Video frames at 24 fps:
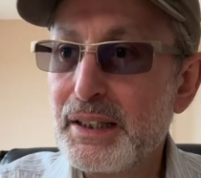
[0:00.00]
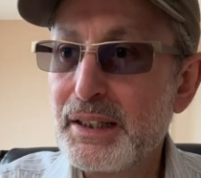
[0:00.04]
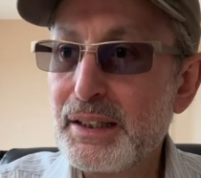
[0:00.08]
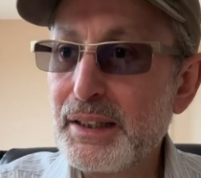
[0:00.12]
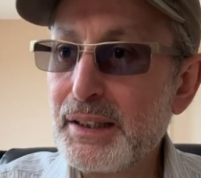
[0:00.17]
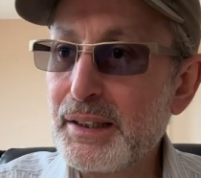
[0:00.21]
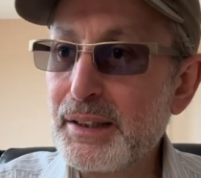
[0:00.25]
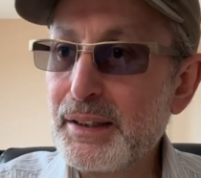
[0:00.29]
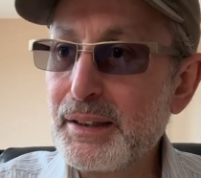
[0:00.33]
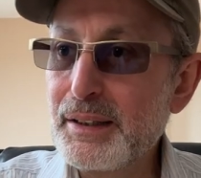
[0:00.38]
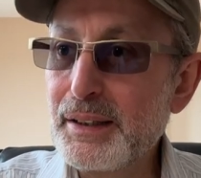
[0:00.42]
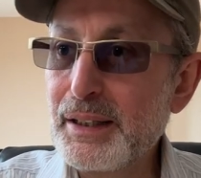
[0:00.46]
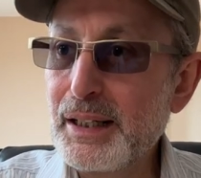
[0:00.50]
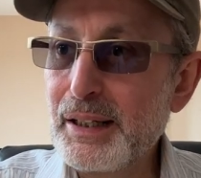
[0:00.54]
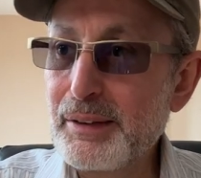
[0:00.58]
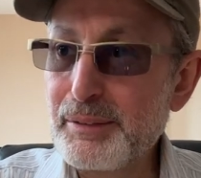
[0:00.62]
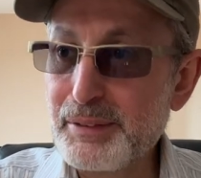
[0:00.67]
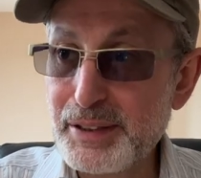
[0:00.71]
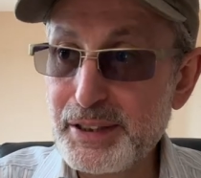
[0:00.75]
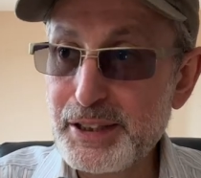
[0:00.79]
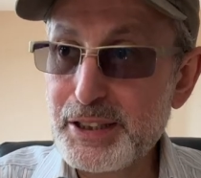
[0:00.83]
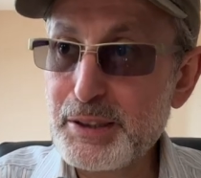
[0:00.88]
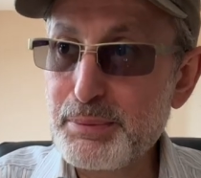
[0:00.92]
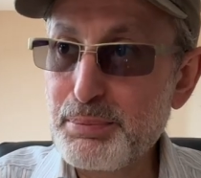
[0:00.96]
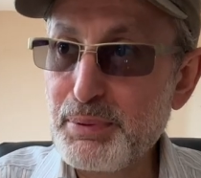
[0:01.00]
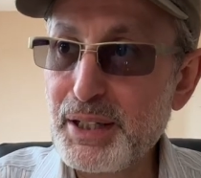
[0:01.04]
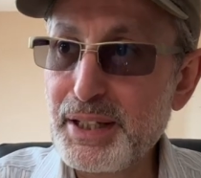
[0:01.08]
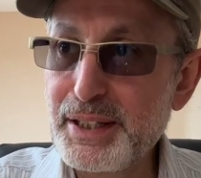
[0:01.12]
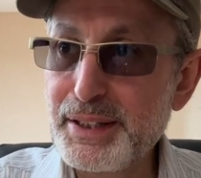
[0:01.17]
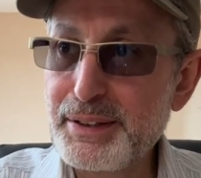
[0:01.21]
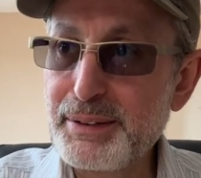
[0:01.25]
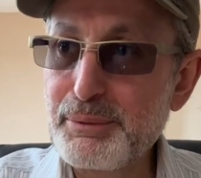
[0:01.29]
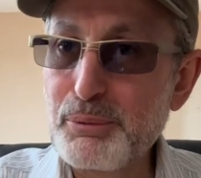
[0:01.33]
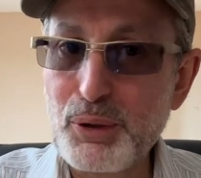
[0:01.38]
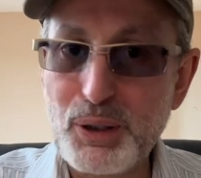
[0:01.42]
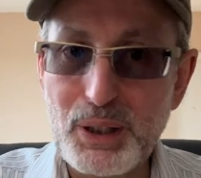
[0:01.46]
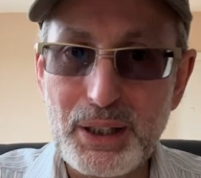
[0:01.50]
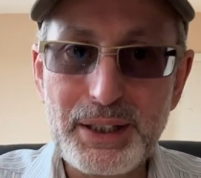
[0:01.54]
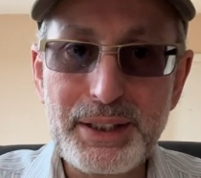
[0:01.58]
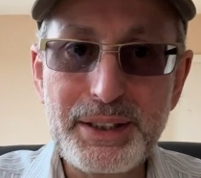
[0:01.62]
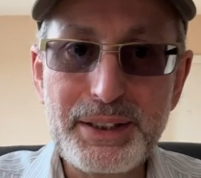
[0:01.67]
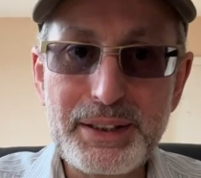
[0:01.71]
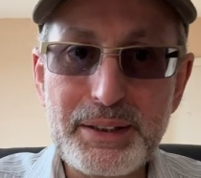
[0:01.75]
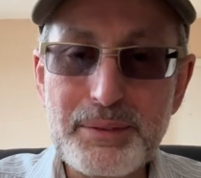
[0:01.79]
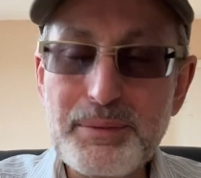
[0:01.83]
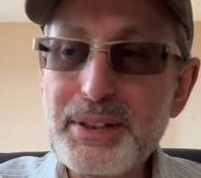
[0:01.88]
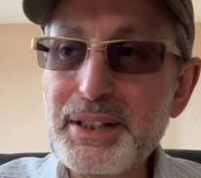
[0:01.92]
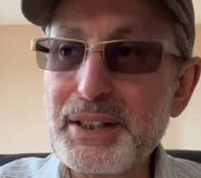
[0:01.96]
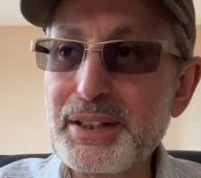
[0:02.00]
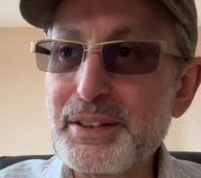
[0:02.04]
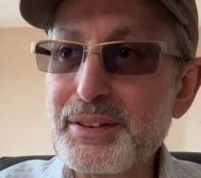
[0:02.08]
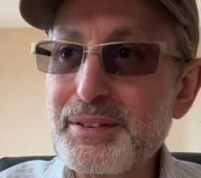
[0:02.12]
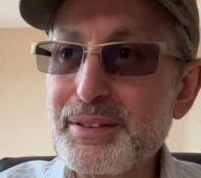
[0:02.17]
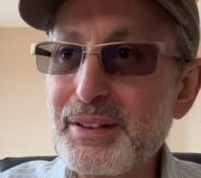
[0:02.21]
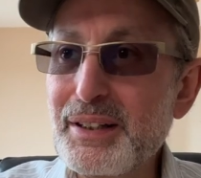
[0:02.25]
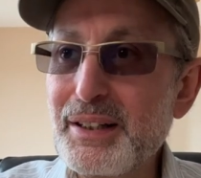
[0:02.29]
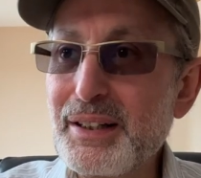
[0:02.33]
Uh, and I'll explain why in a minute.